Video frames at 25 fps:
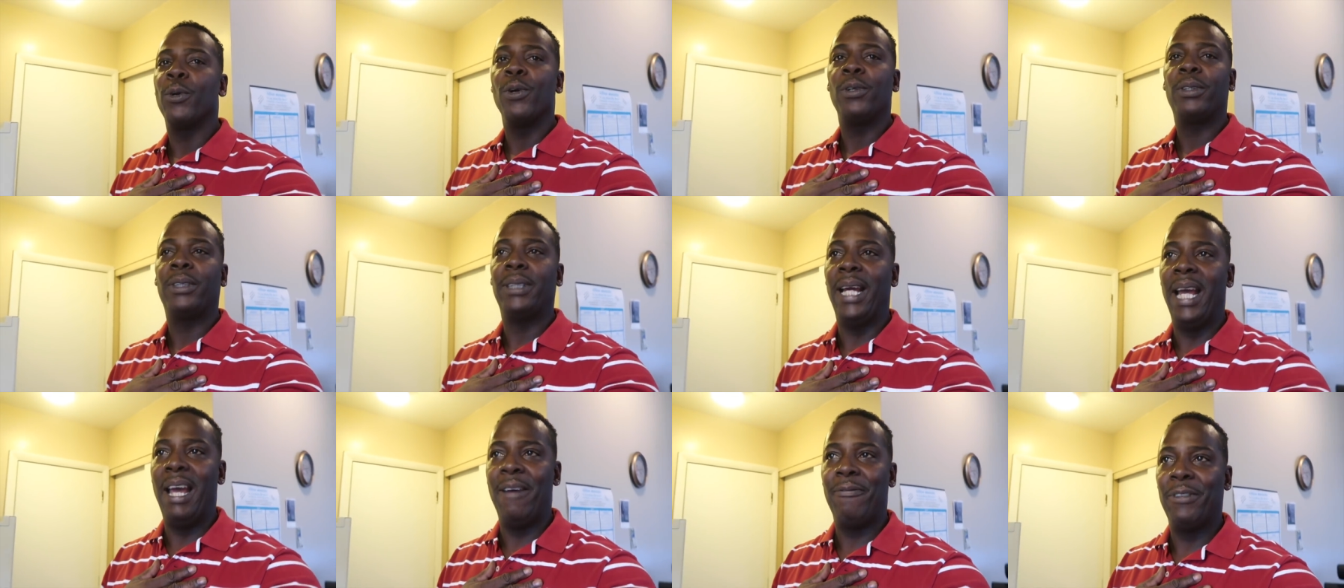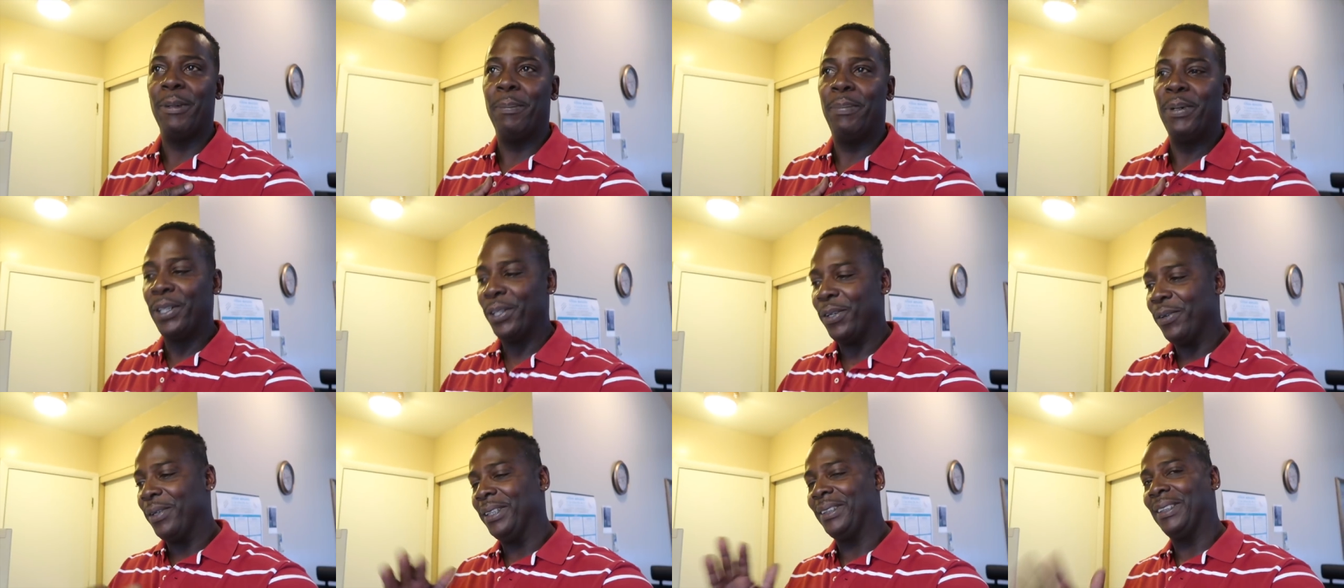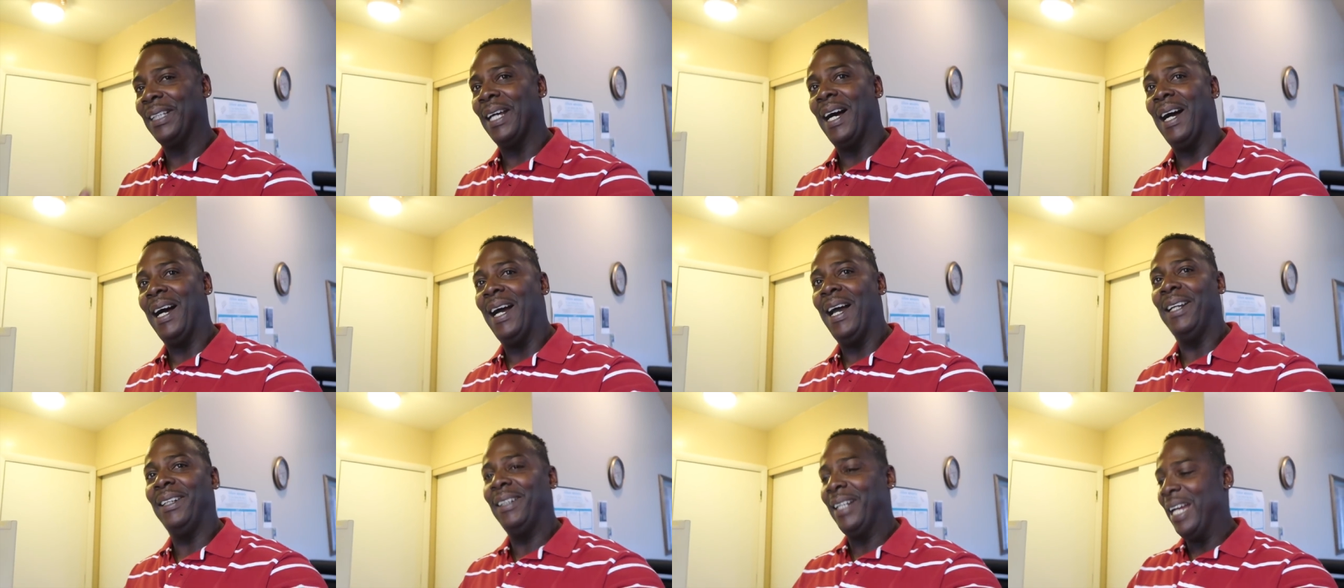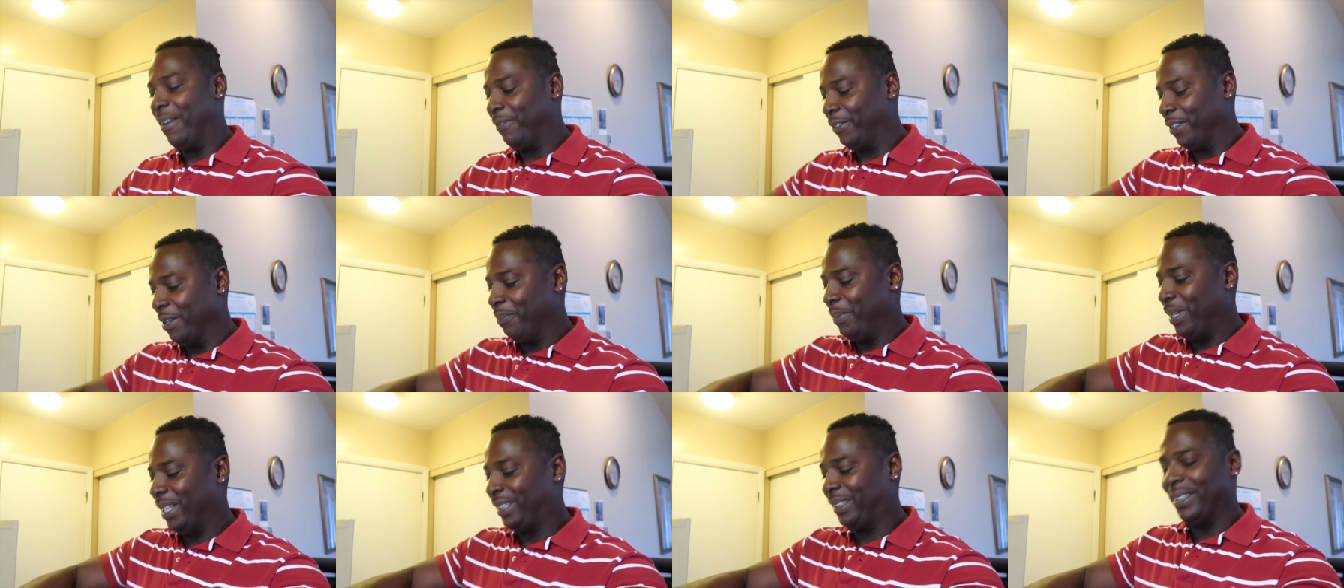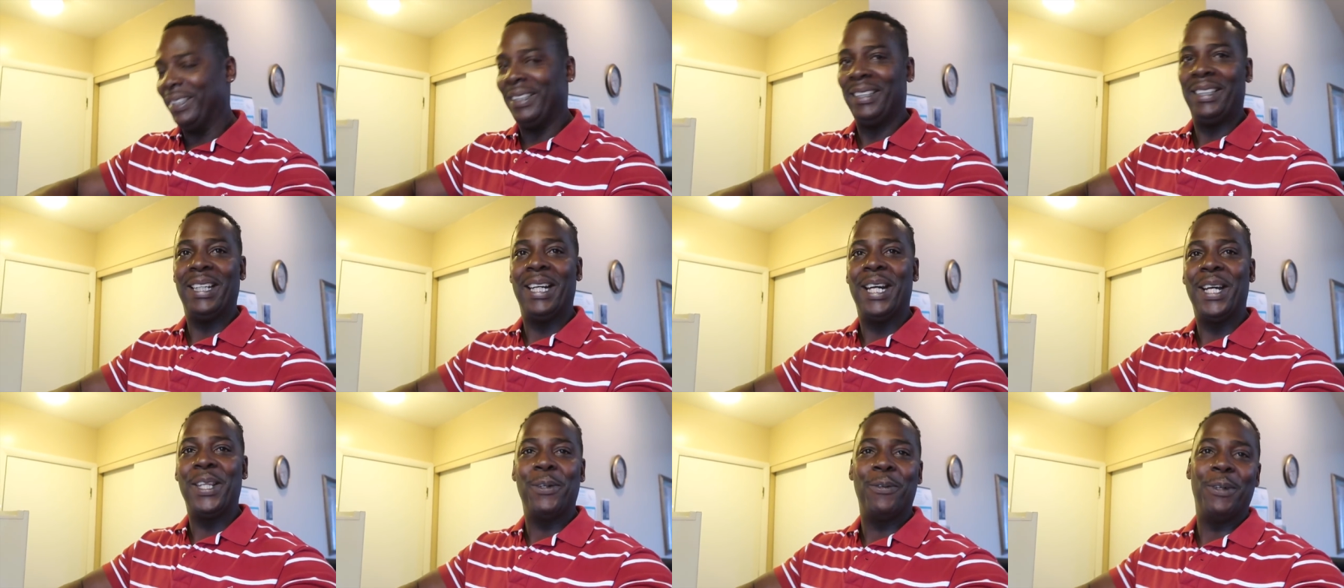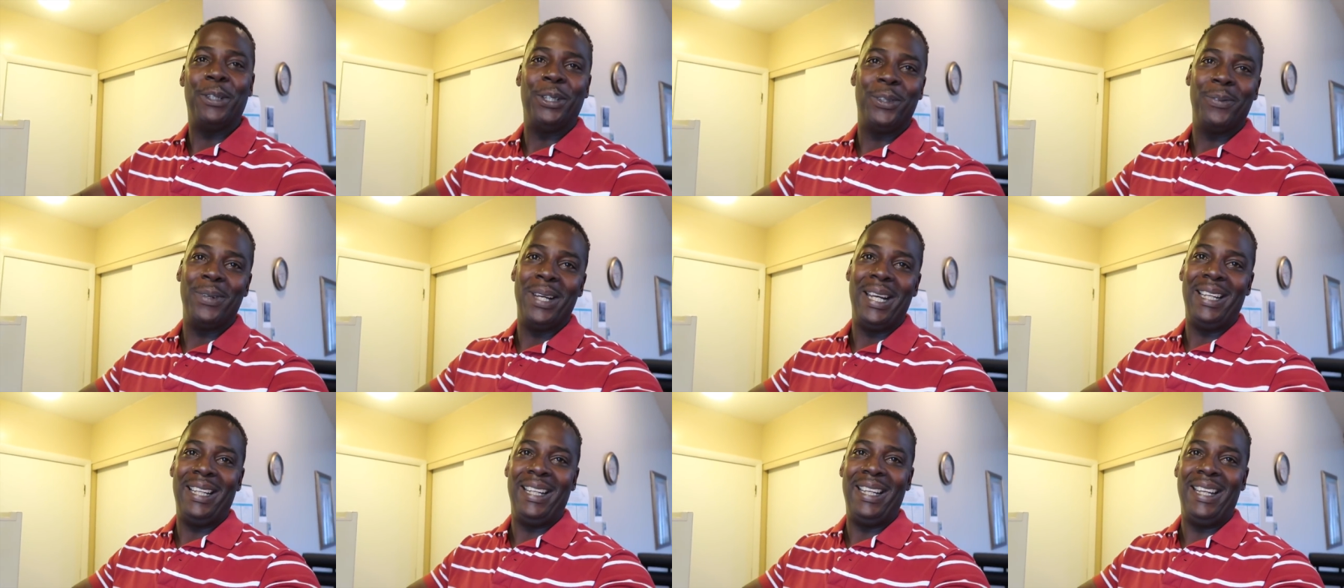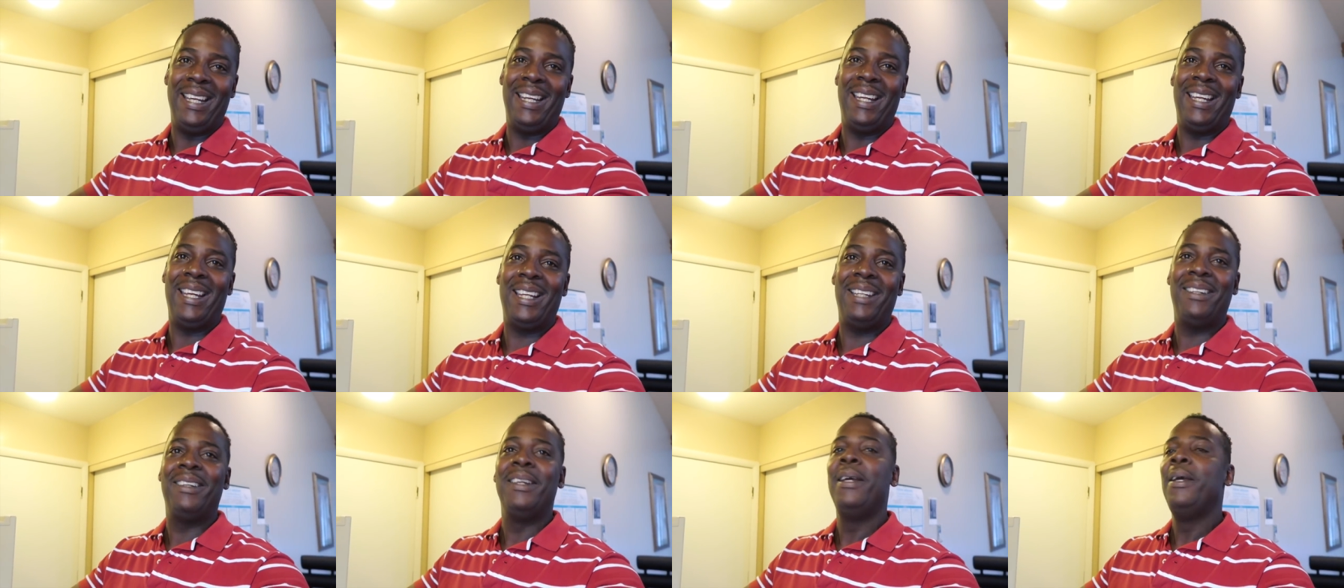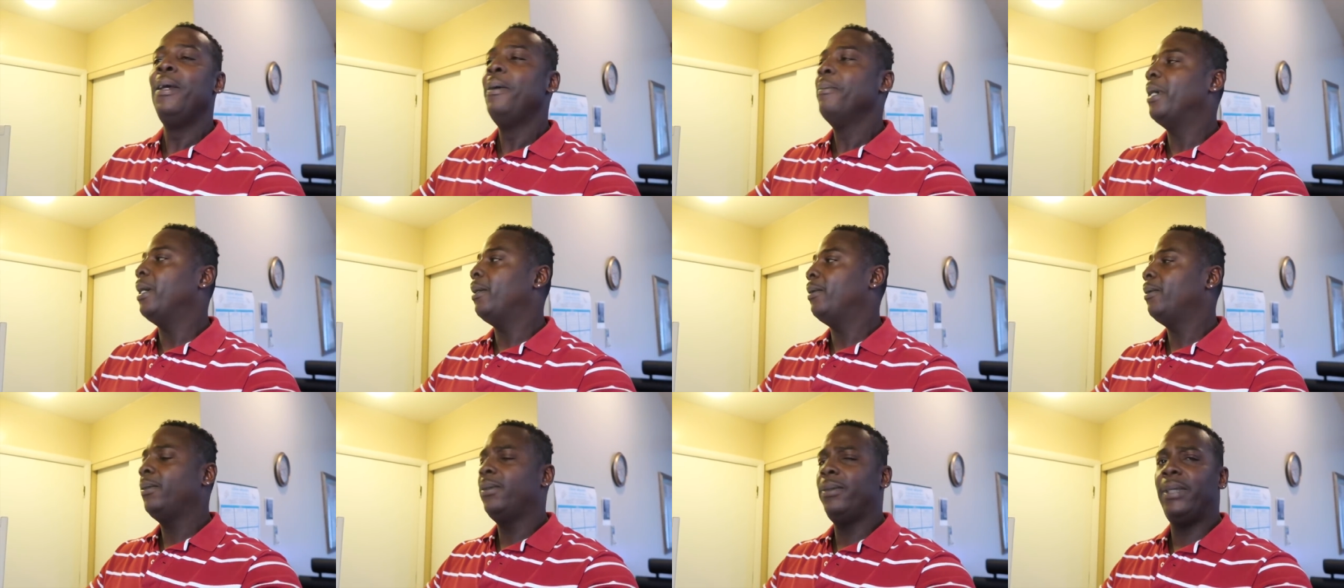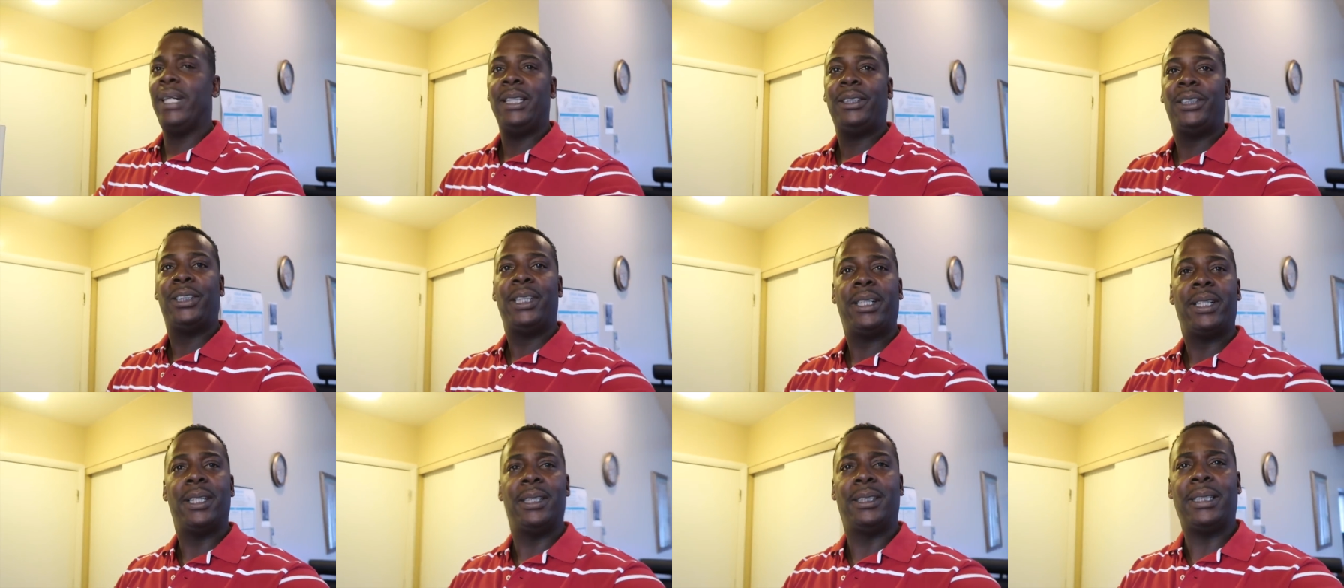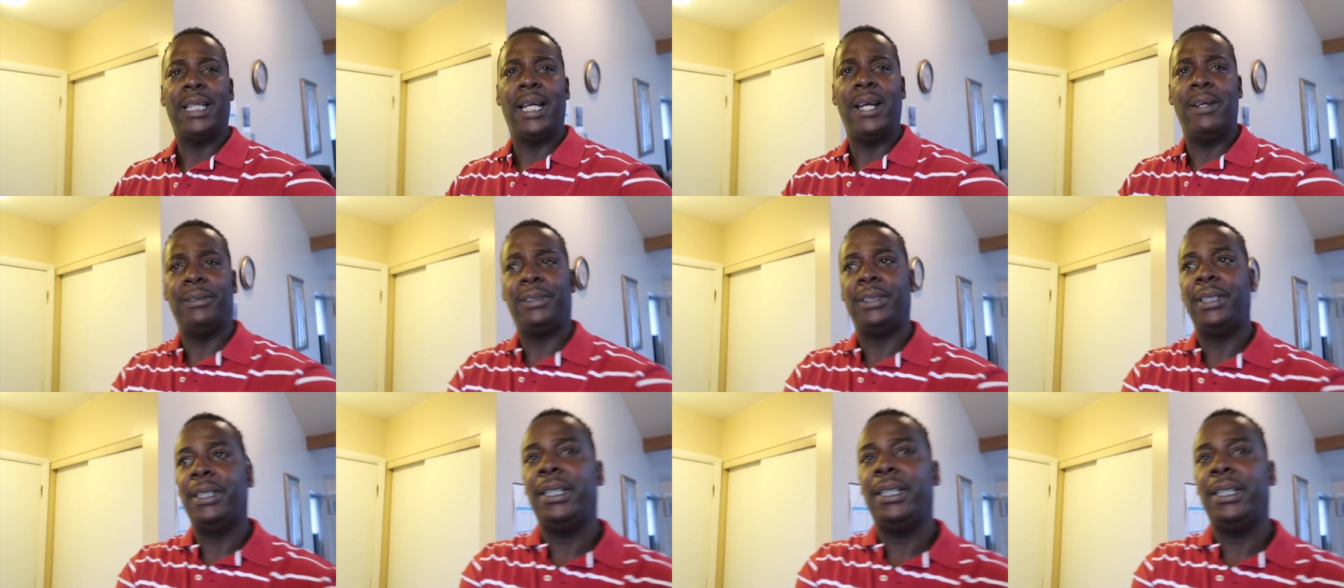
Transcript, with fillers: work to have to put it on the side and have to mix it together when you're ready to eat it. But oh, that chicken sounds